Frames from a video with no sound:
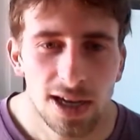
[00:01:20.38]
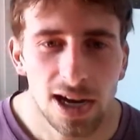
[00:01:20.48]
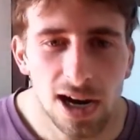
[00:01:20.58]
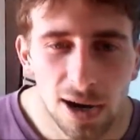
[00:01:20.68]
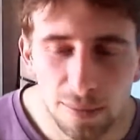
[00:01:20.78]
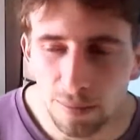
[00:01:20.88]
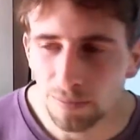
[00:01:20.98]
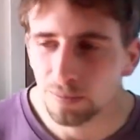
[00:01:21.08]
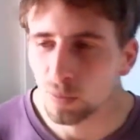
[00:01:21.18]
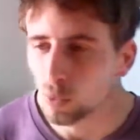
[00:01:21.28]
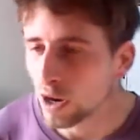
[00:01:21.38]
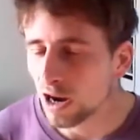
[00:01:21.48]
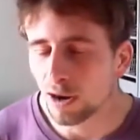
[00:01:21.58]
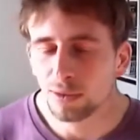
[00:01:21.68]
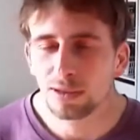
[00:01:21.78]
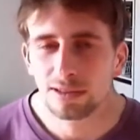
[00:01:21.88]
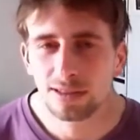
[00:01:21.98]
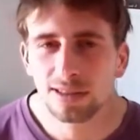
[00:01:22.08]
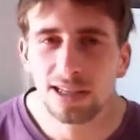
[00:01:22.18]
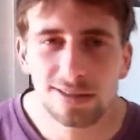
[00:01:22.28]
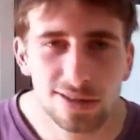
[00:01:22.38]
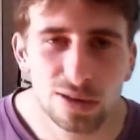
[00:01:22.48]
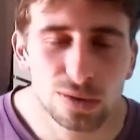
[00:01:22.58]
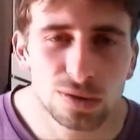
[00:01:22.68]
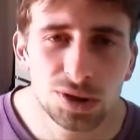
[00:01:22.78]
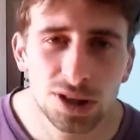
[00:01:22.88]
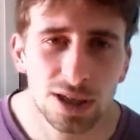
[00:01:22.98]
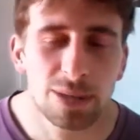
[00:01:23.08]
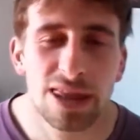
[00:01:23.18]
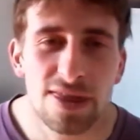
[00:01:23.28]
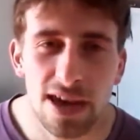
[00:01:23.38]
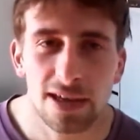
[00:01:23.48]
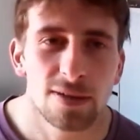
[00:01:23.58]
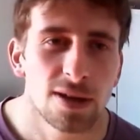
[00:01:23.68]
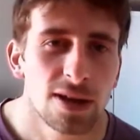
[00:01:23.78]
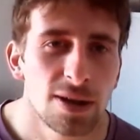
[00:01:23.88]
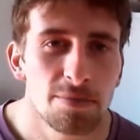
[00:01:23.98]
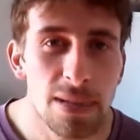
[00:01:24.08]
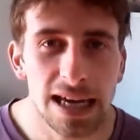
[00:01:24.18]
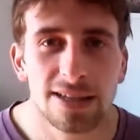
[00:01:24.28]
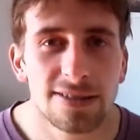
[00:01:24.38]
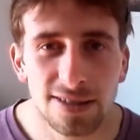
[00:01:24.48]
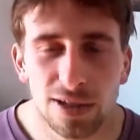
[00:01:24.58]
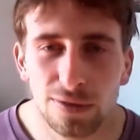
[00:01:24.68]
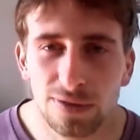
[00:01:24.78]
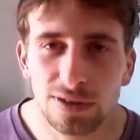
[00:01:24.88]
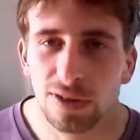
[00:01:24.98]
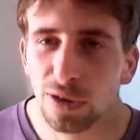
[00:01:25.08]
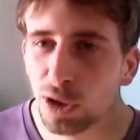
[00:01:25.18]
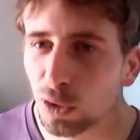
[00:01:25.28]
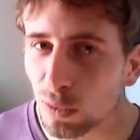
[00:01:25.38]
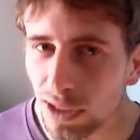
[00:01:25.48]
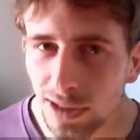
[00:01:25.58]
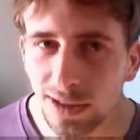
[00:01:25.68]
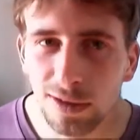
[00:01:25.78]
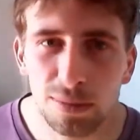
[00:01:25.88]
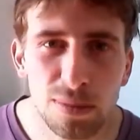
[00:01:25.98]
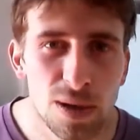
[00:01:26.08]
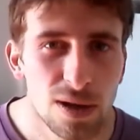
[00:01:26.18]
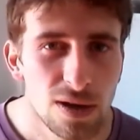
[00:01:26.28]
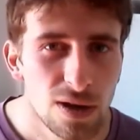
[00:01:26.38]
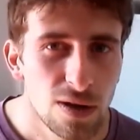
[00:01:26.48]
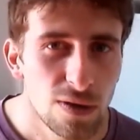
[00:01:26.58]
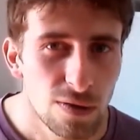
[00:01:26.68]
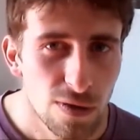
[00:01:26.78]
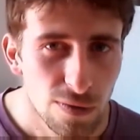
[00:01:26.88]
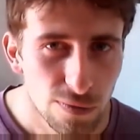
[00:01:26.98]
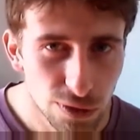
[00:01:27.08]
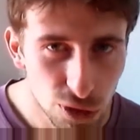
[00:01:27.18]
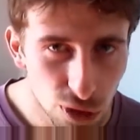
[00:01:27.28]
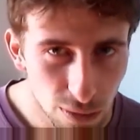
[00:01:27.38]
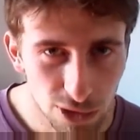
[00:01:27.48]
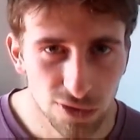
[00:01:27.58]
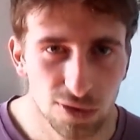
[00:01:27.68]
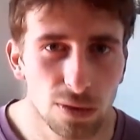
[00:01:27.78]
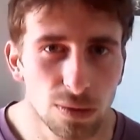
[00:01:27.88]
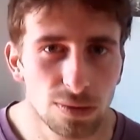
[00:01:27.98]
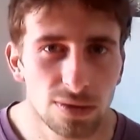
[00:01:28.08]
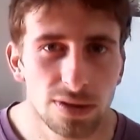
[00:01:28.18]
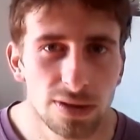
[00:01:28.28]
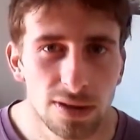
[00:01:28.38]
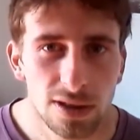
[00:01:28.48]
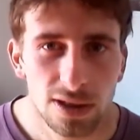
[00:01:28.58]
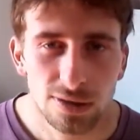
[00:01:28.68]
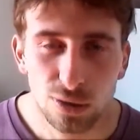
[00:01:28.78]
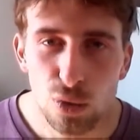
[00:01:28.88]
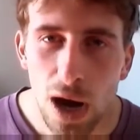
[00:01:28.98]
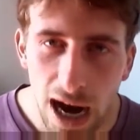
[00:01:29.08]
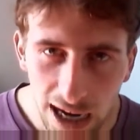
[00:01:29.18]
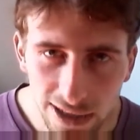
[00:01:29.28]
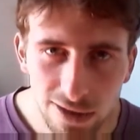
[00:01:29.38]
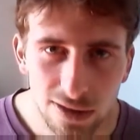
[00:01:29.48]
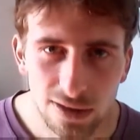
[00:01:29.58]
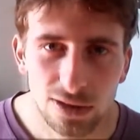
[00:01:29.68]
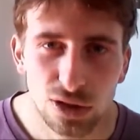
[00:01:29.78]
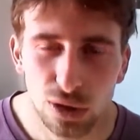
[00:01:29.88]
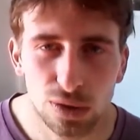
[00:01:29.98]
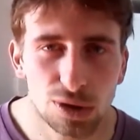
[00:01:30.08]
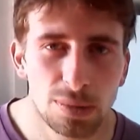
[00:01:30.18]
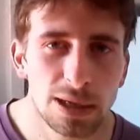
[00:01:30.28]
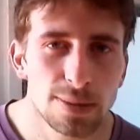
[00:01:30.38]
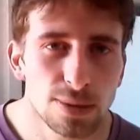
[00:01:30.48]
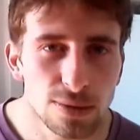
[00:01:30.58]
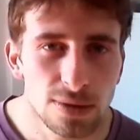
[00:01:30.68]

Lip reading: Wow, that's huge. I mean, that made itself into the curriculum for German schools, to hate Jewish people.